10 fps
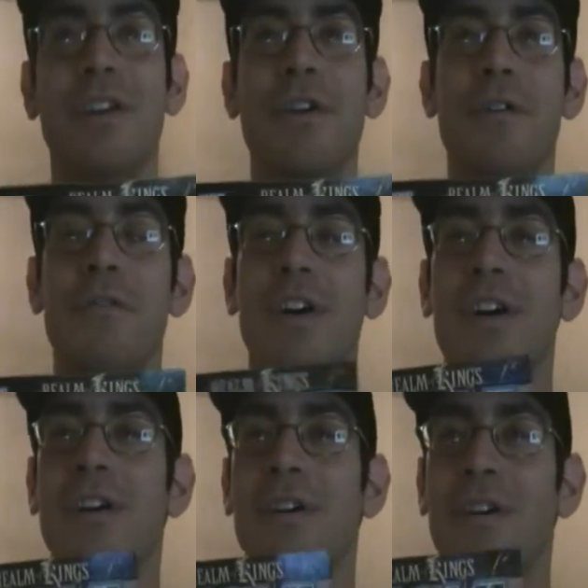
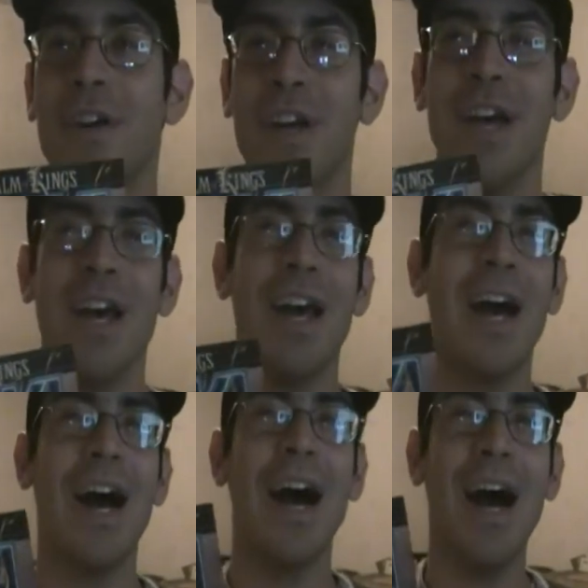Nova.
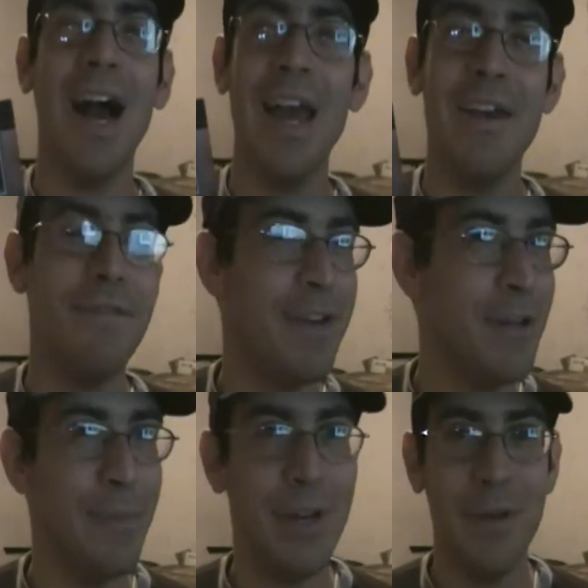If
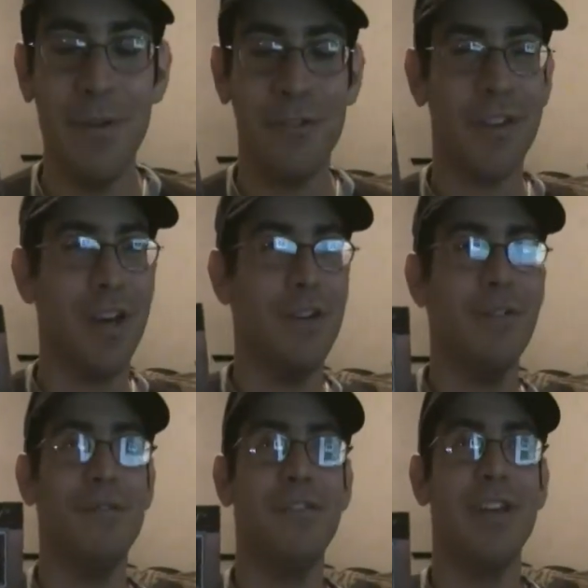anybody just kind
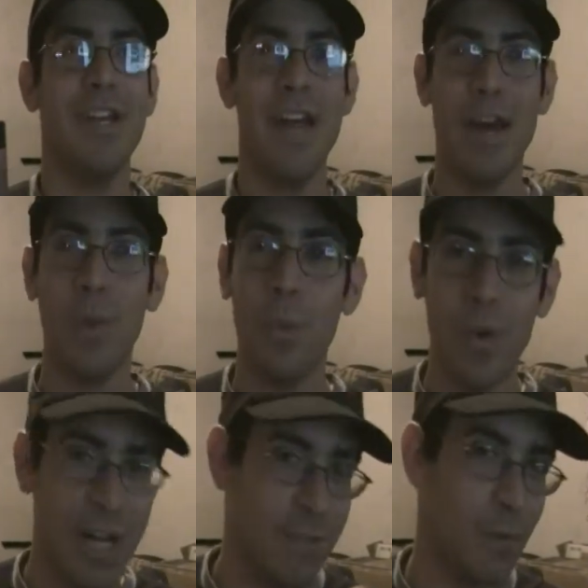of said,
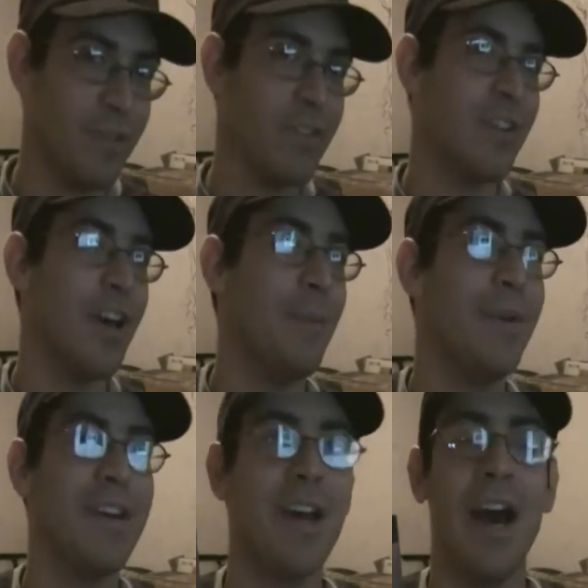whatever with this
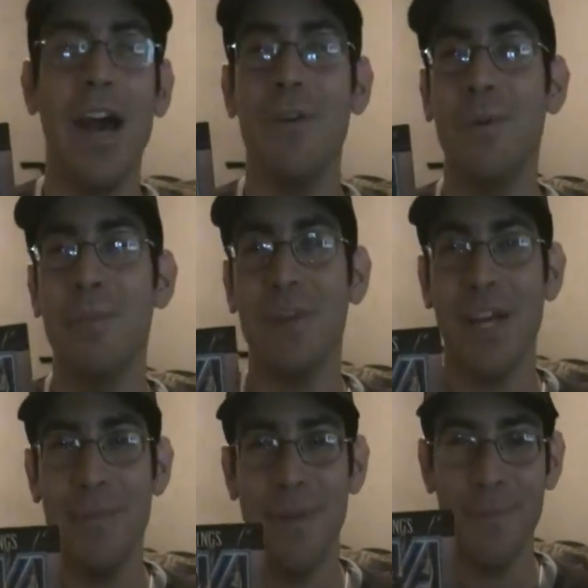comic, I don't
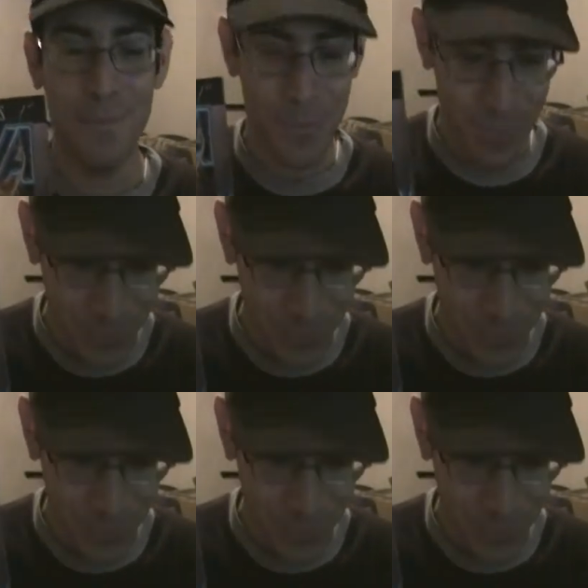blame them.